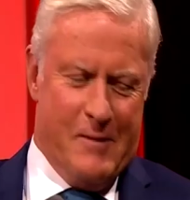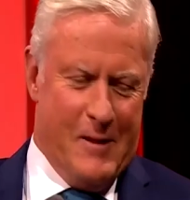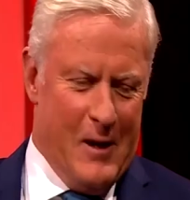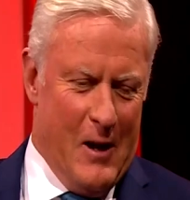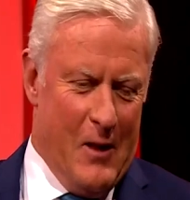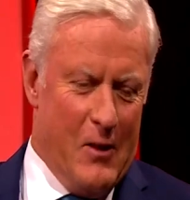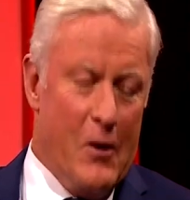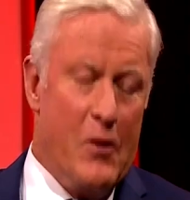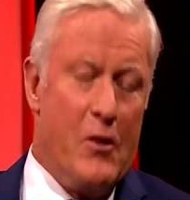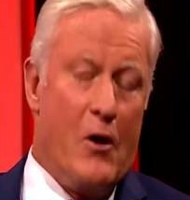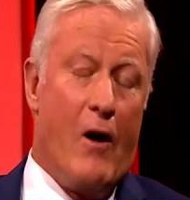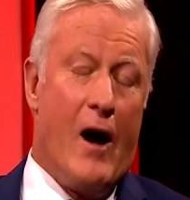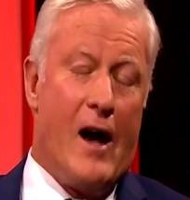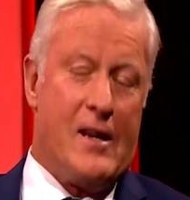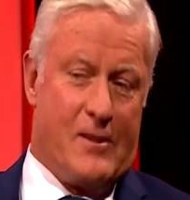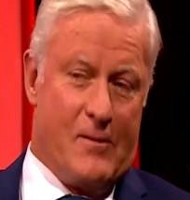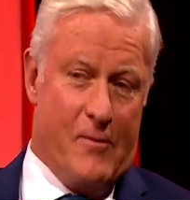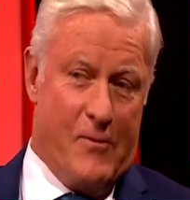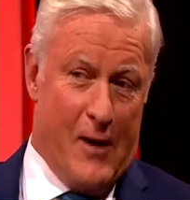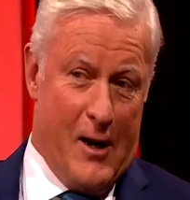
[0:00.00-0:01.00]
You know, there are
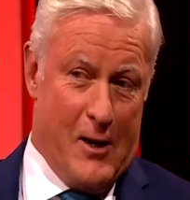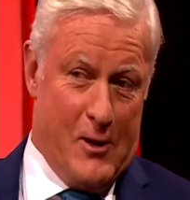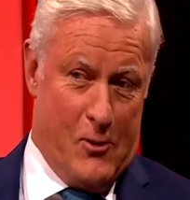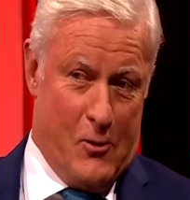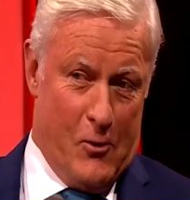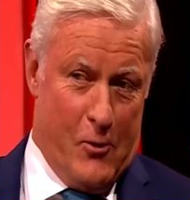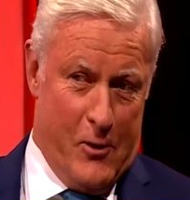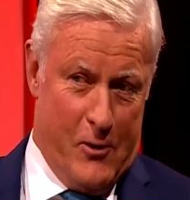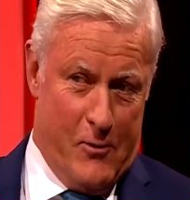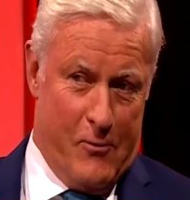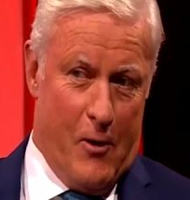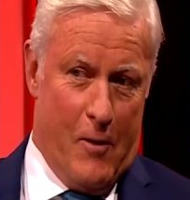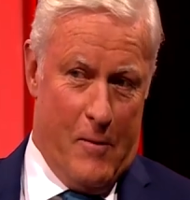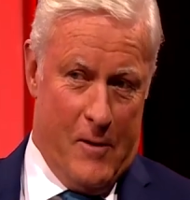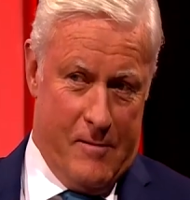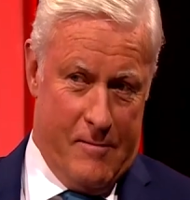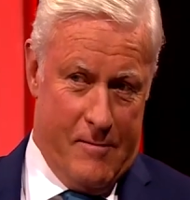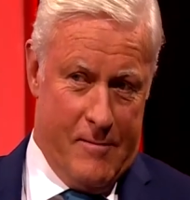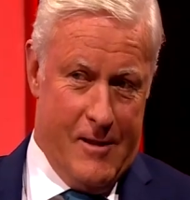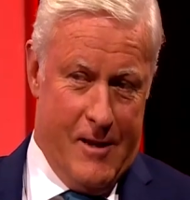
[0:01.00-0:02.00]
some funny stories from it.